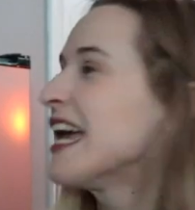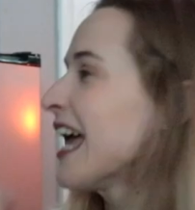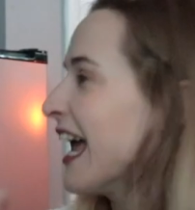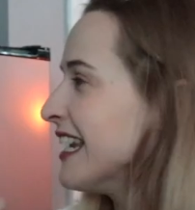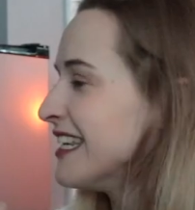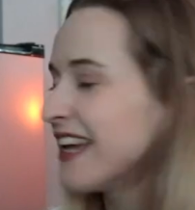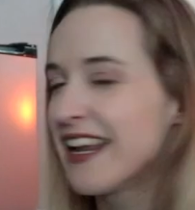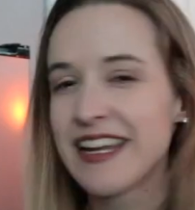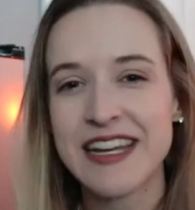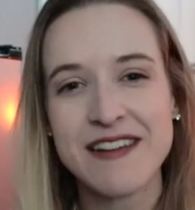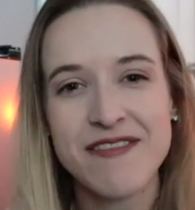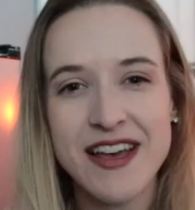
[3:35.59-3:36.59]
handy
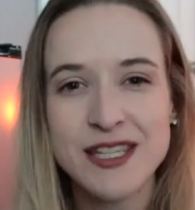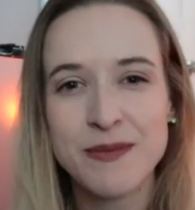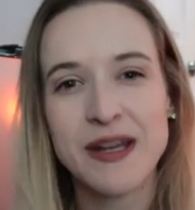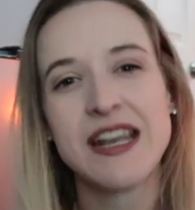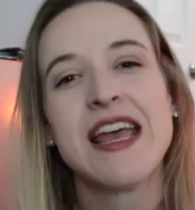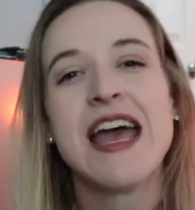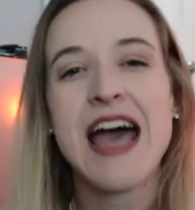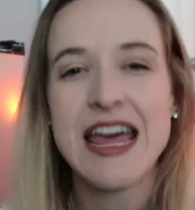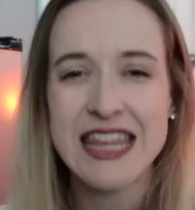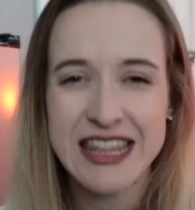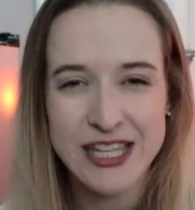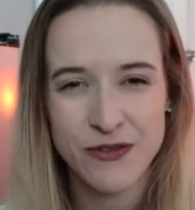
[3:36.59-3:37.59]
dandy investment. I
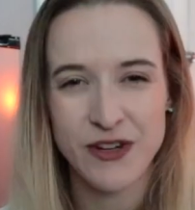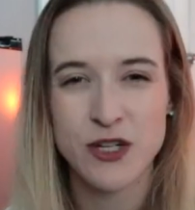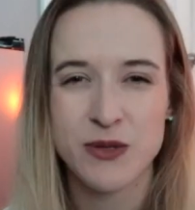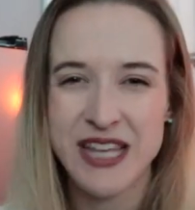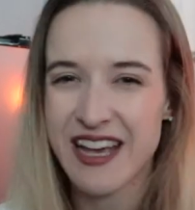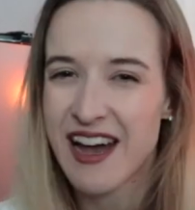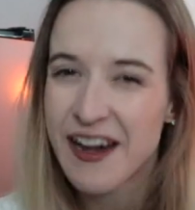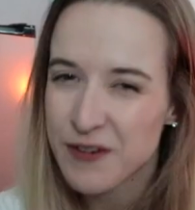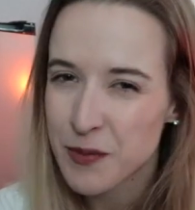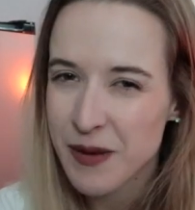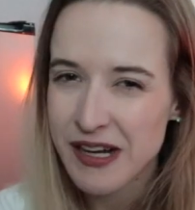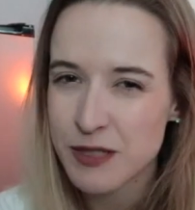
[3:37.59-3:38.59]
think this fridge was like
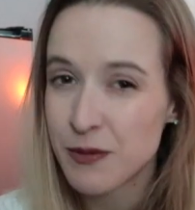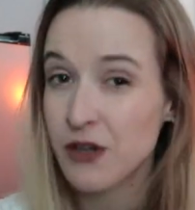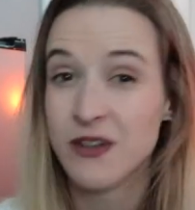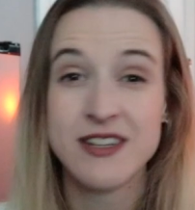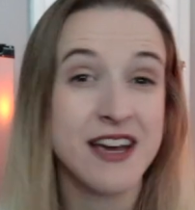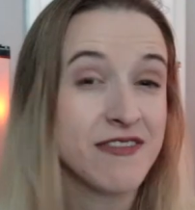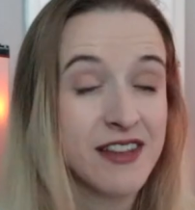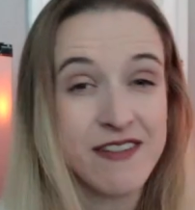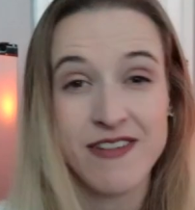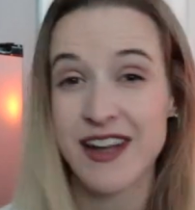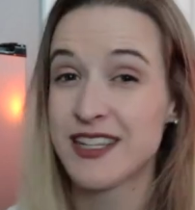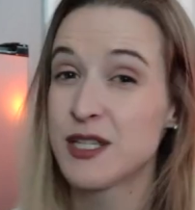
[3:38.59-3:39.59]
$100, but you can definitely
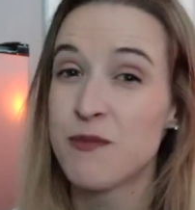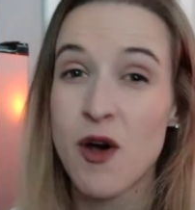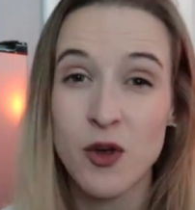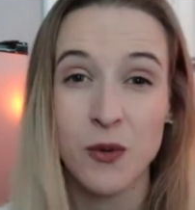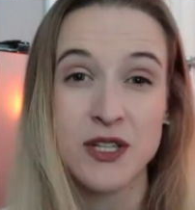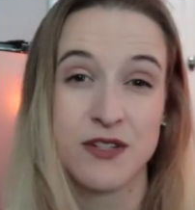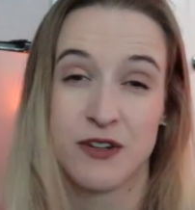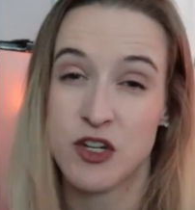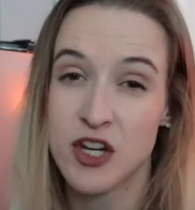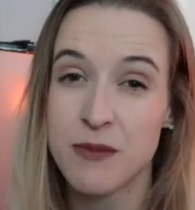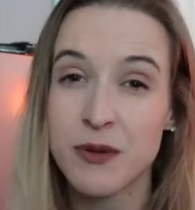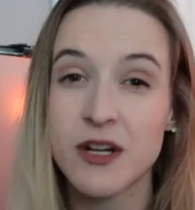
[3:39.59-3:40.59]
find smaller ones for
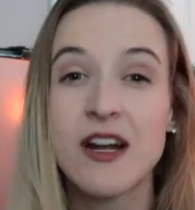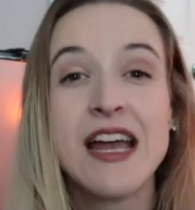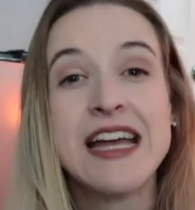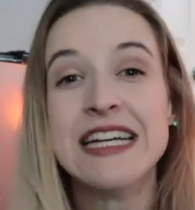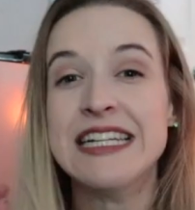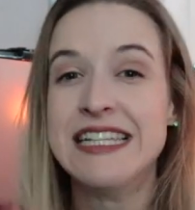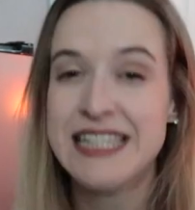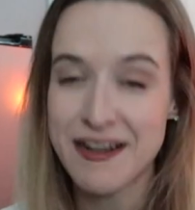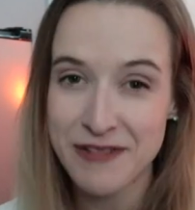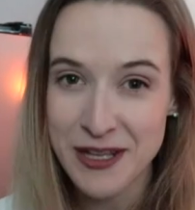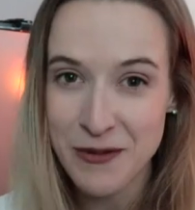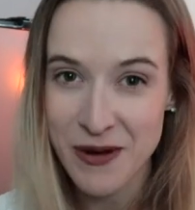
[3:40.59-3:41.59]
cheaper.
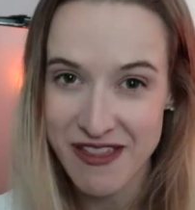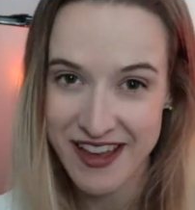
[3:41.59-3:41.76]
Definitely worth